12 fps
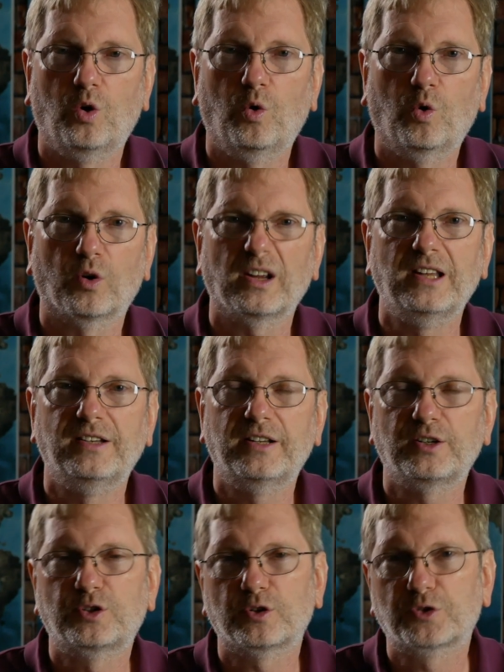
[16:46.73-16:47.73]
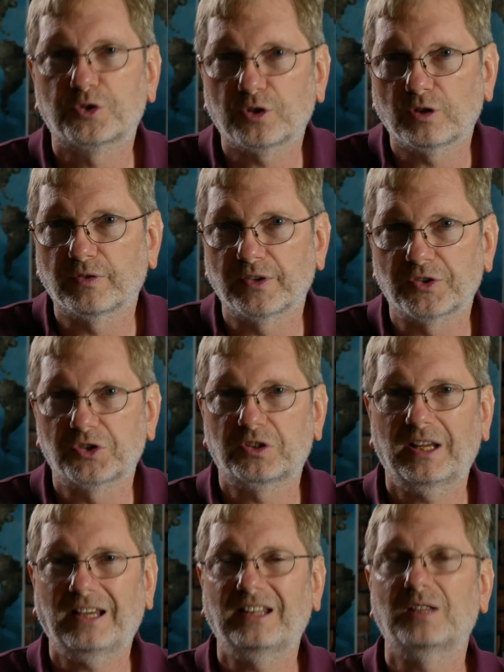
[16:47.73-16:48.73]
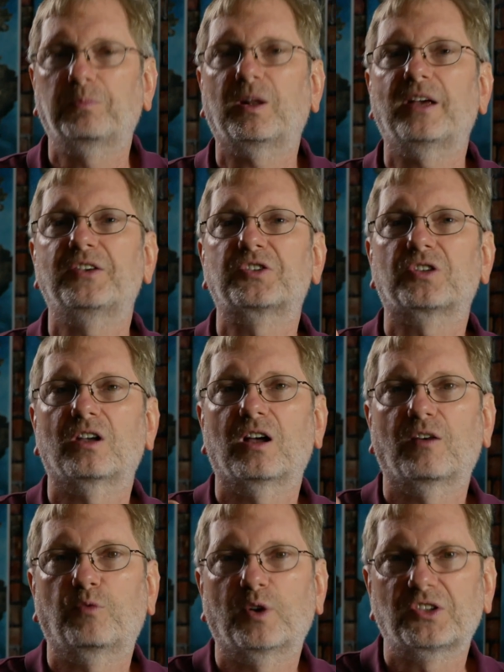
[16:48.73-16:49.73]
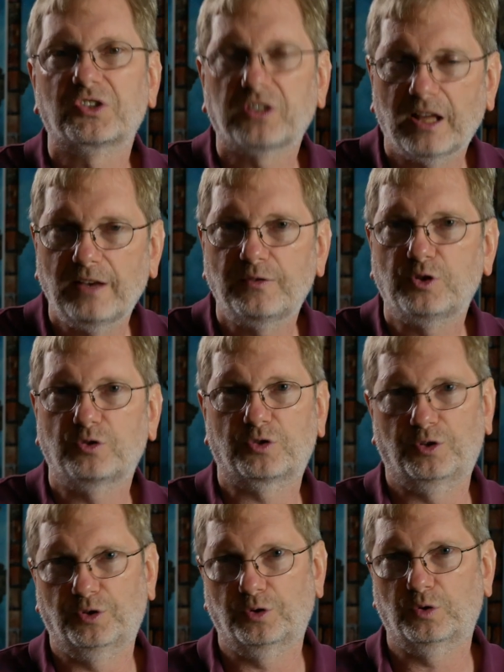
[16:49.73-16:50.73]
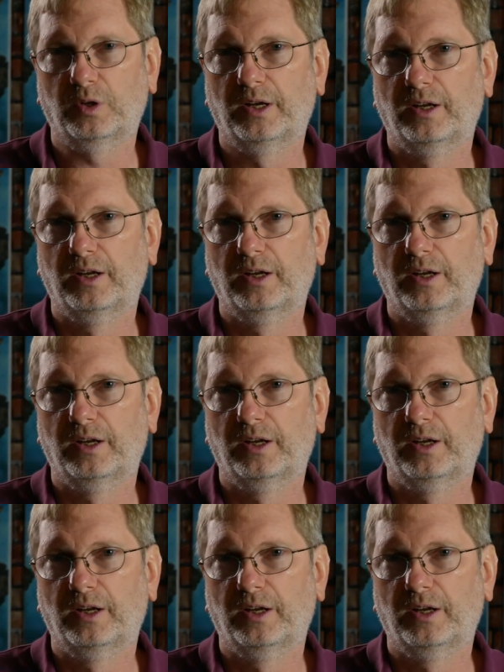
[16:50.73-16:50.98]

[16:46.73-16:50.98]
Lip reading: or indentured servants taking the place of what slaves used to do